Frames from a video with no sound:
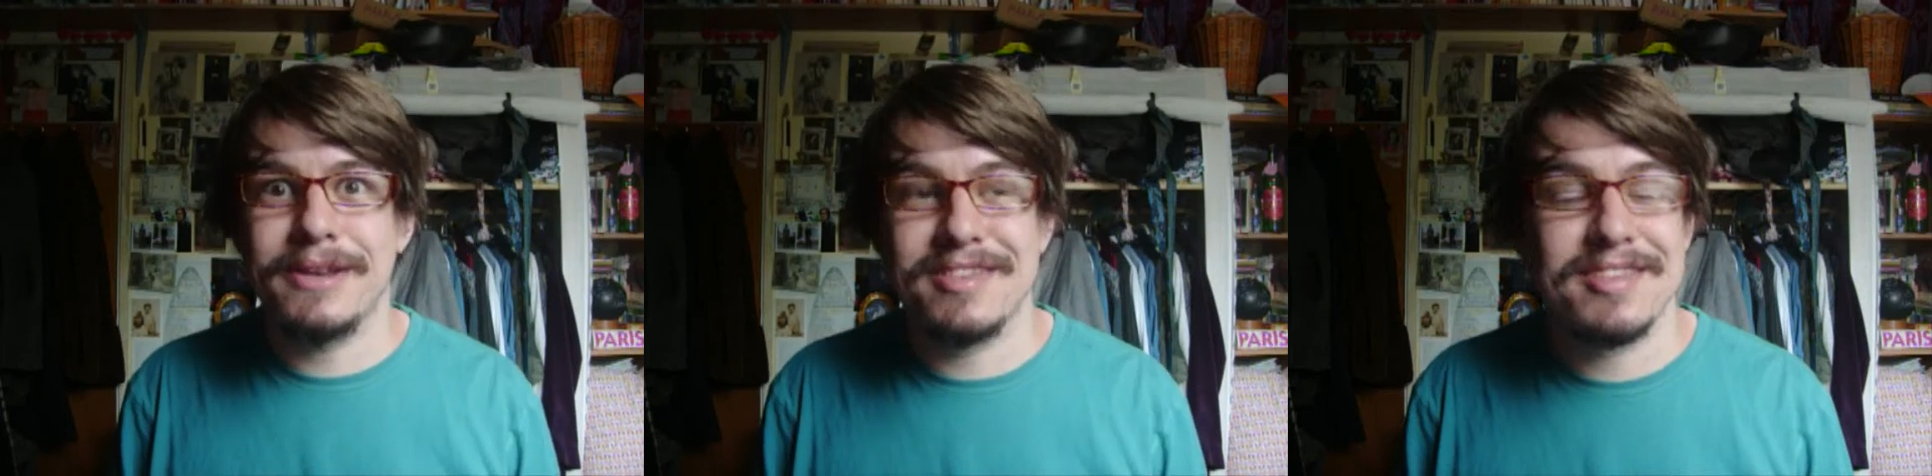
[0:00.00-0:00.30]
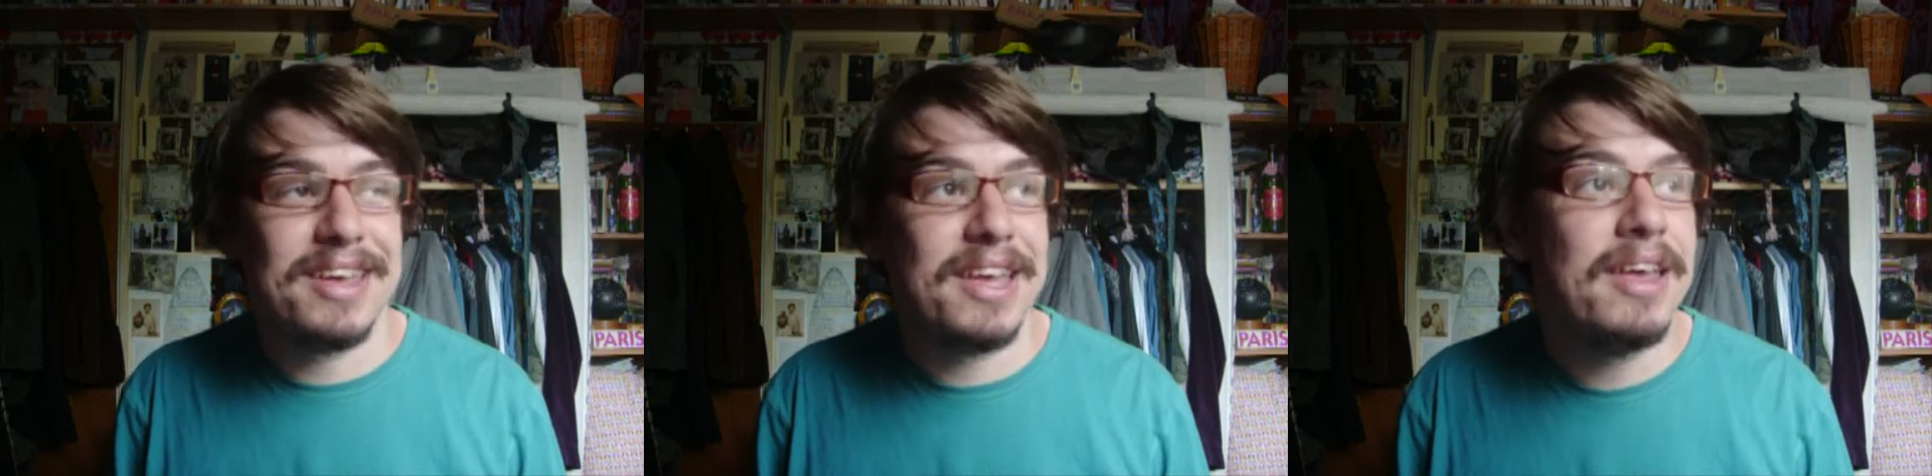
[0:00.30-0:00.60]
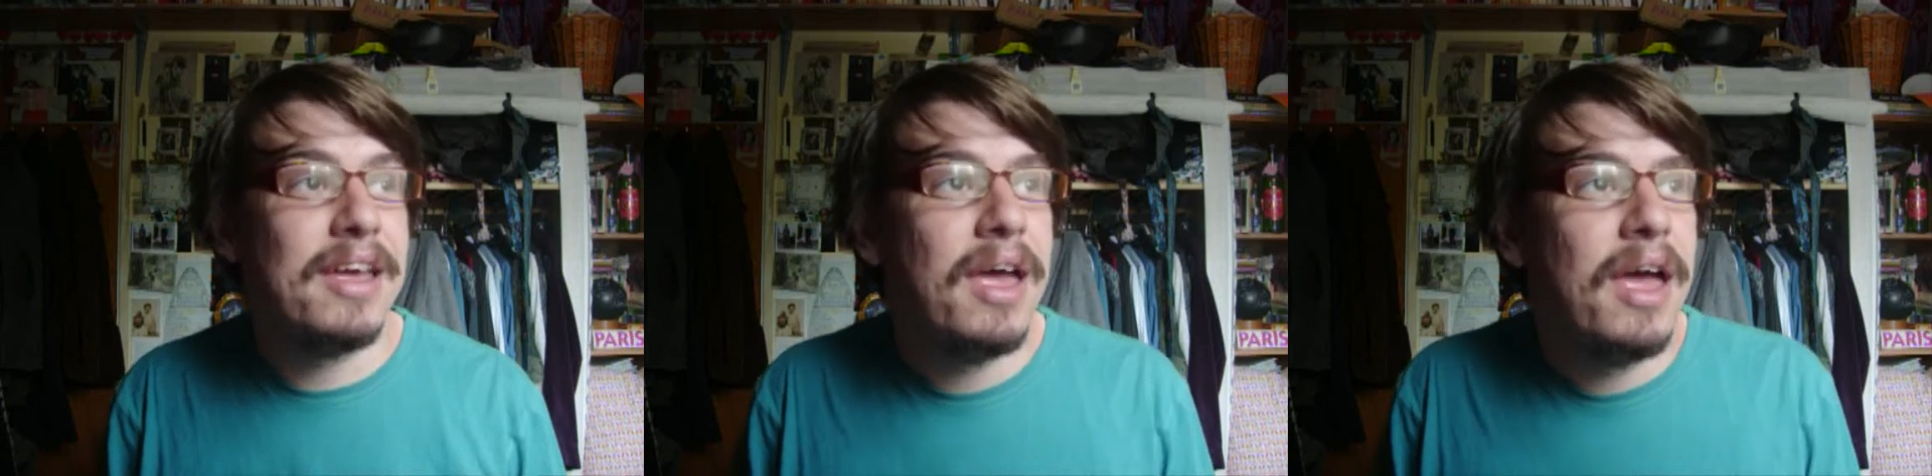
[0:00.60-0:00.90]
nice day.
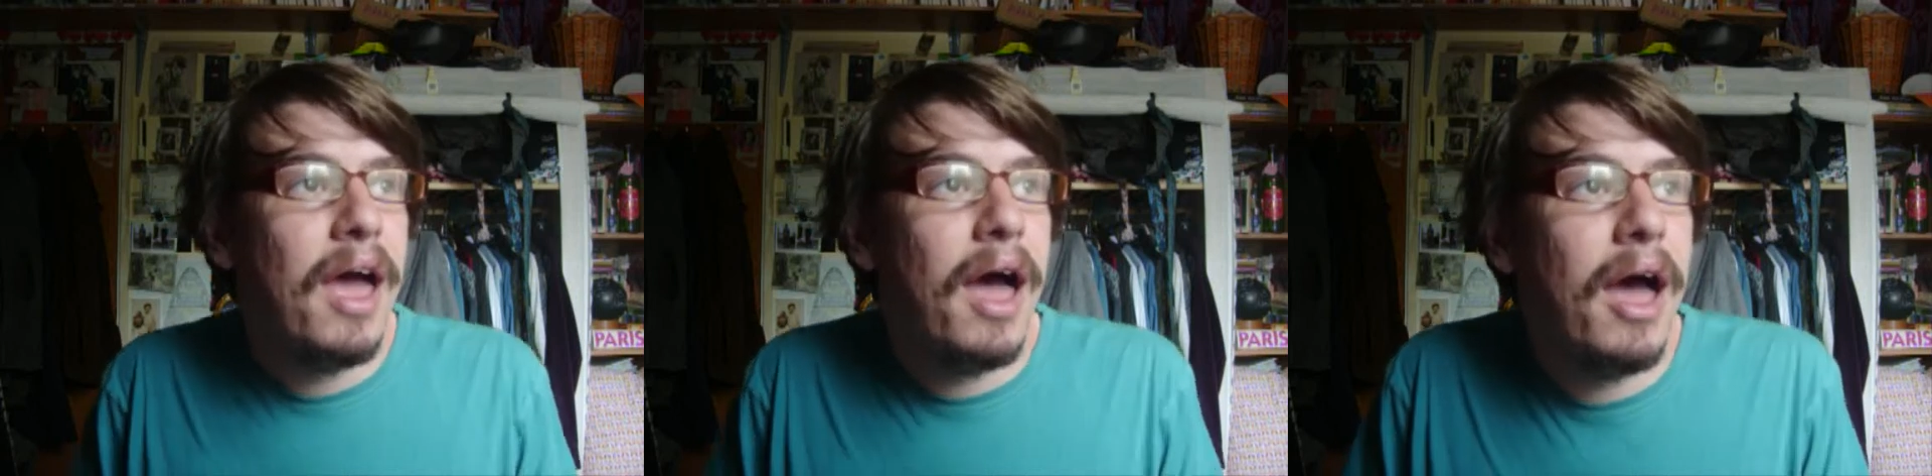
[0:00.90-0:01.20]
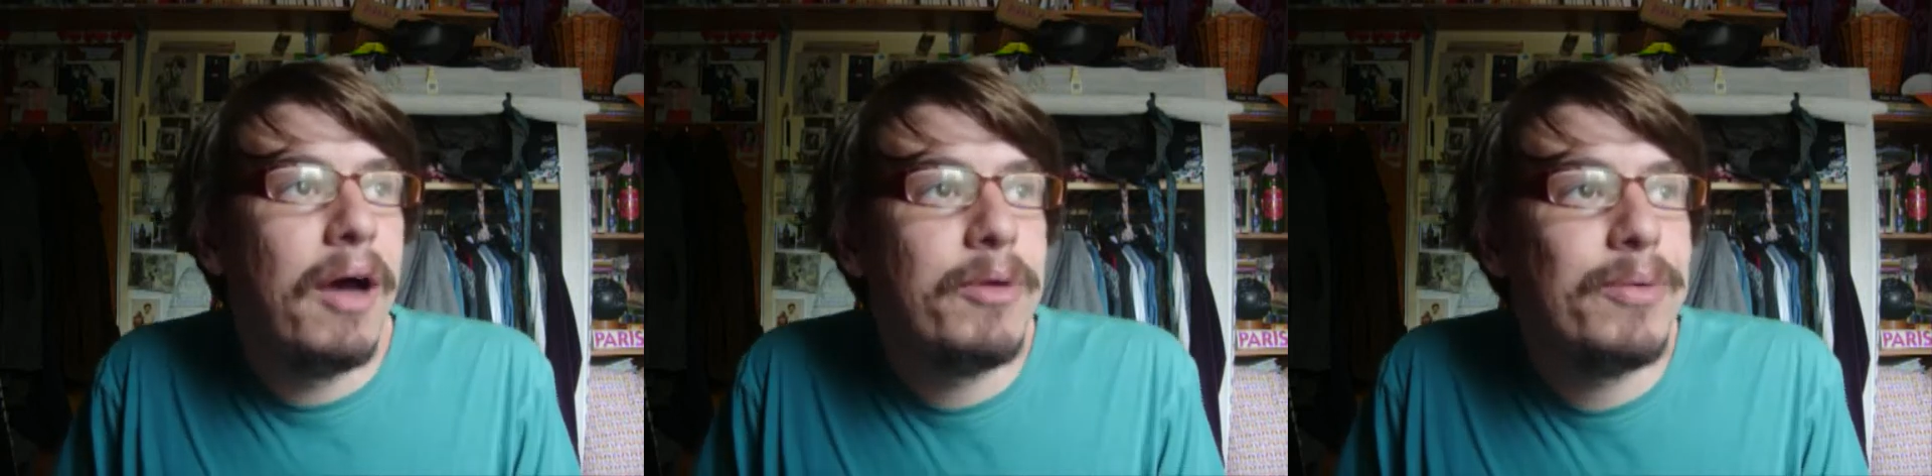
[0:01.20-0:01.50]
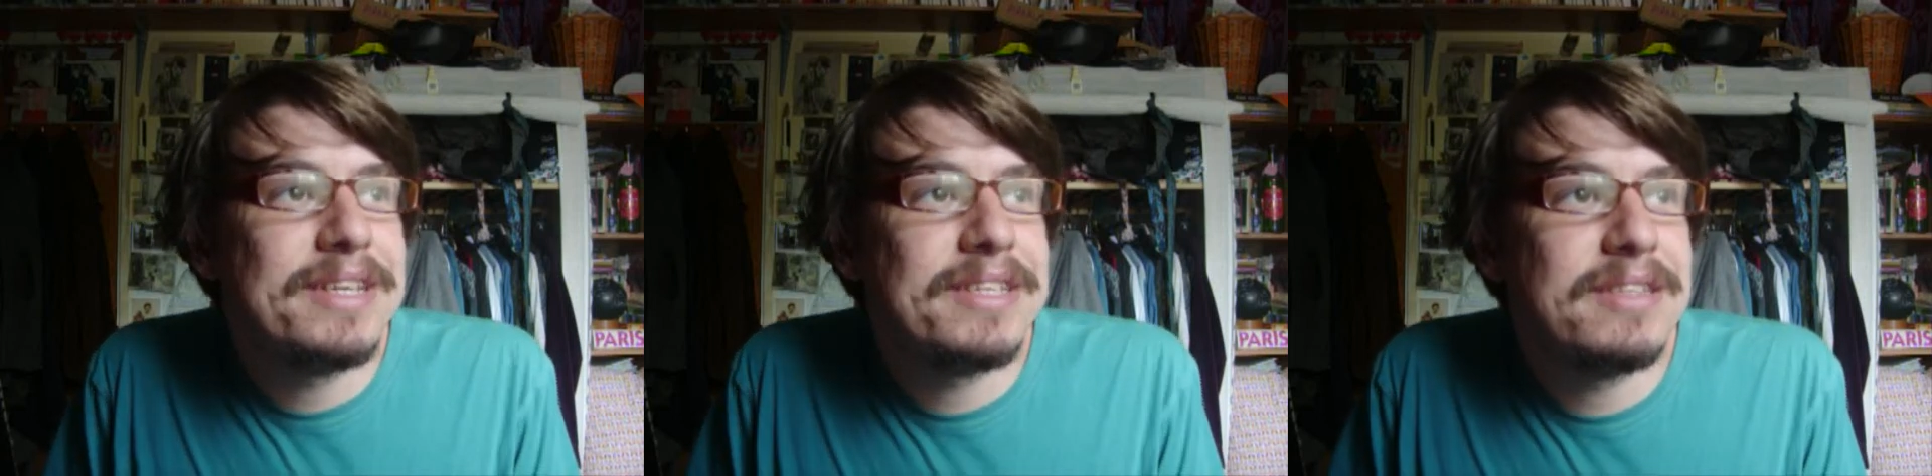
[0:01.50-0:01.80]
We
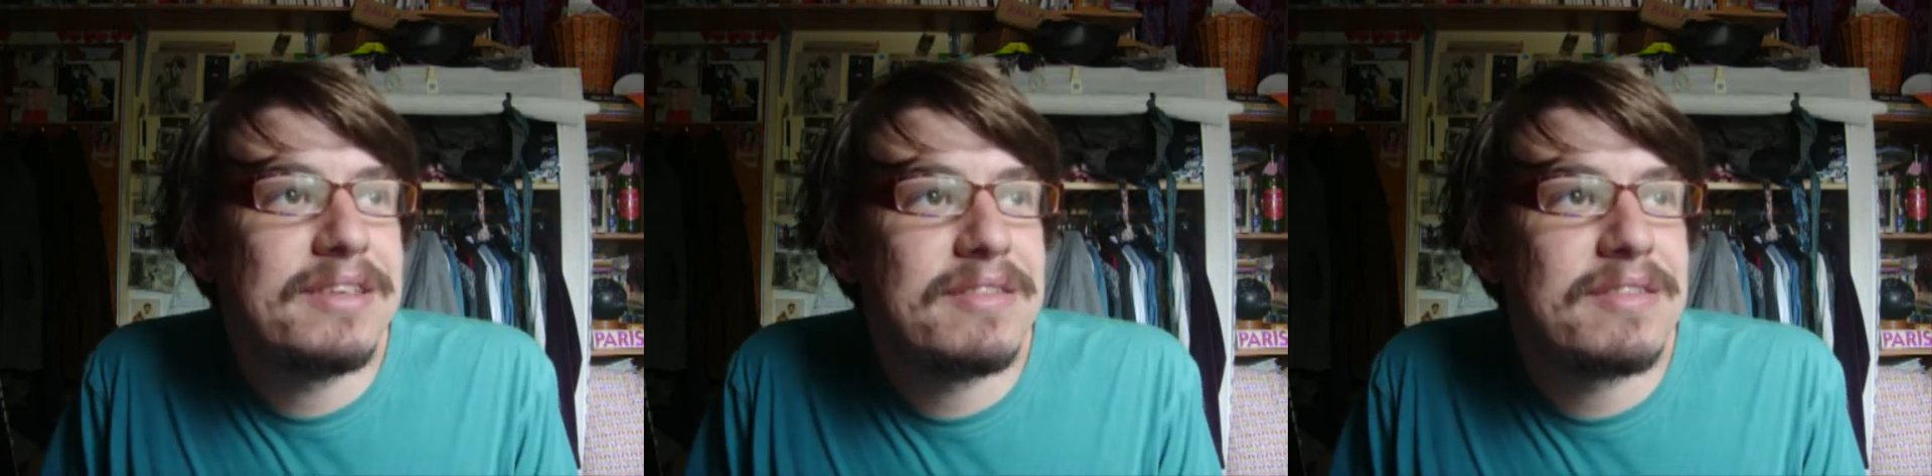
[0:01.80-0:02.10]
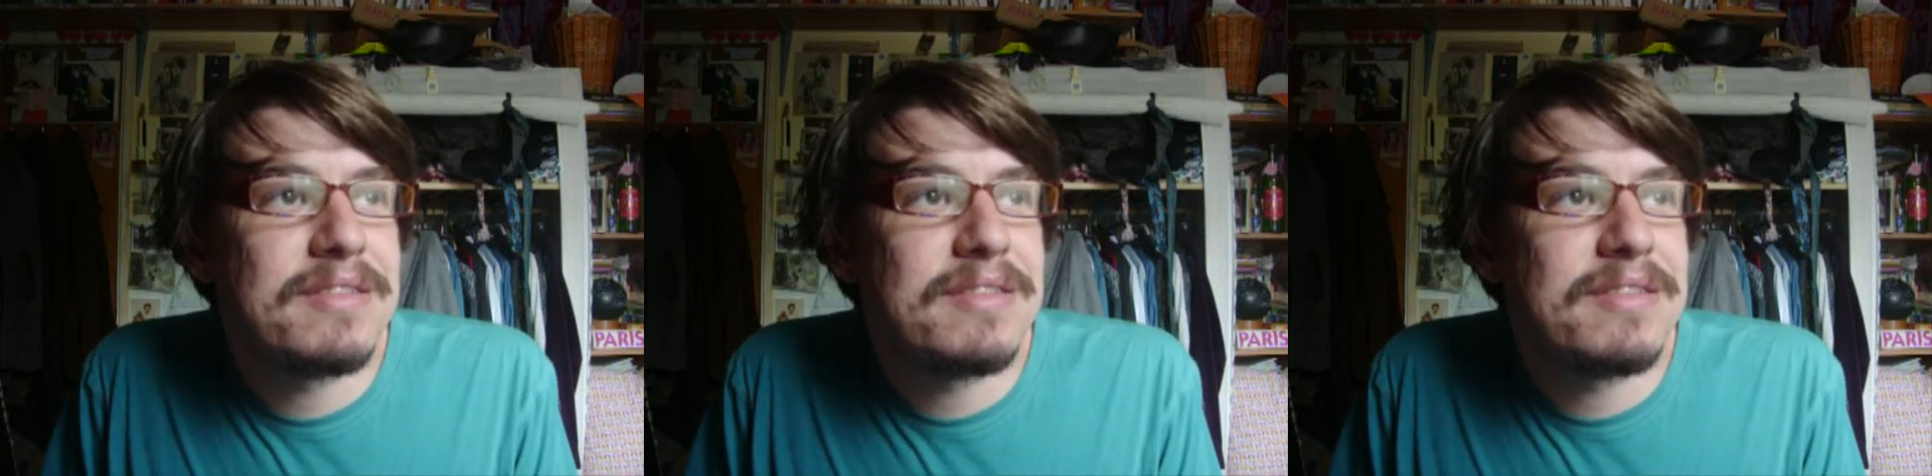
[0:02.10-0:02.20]
went to